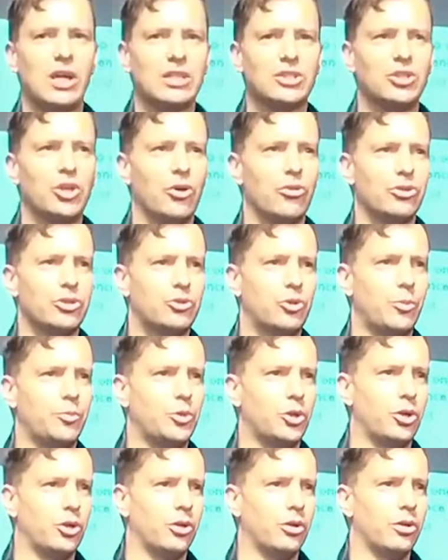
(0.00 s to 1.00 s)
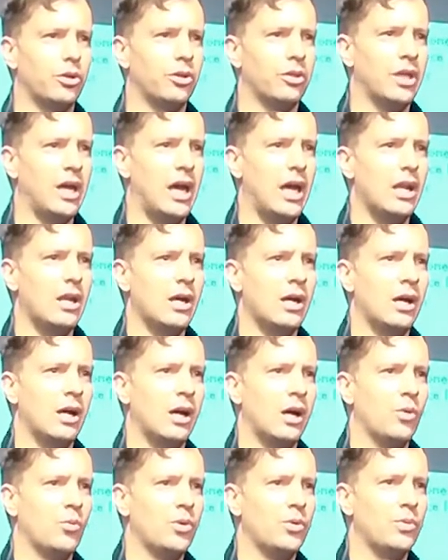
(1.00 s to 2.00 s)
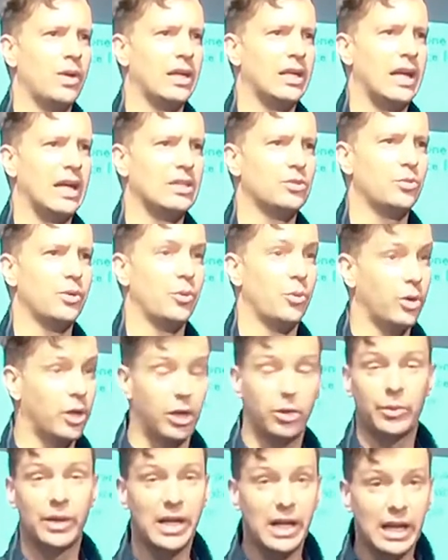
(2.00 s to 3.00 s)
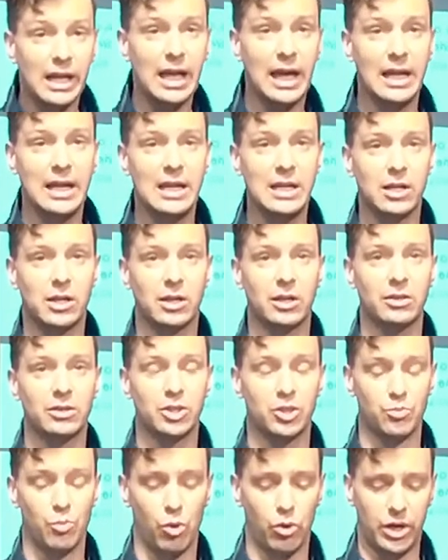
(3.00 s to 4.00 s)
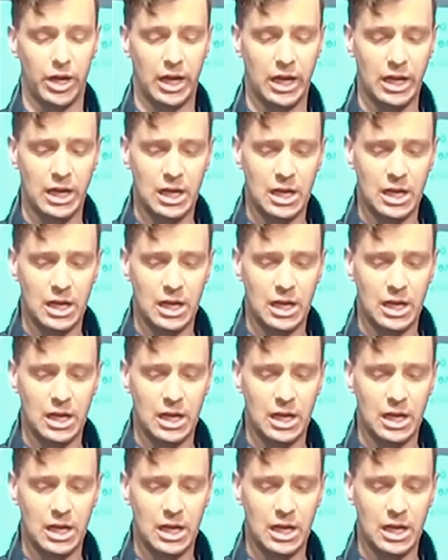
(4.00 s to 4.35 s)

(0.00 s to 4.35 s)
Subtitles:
know the scripture that we read last week, we're going to read it again here this morning,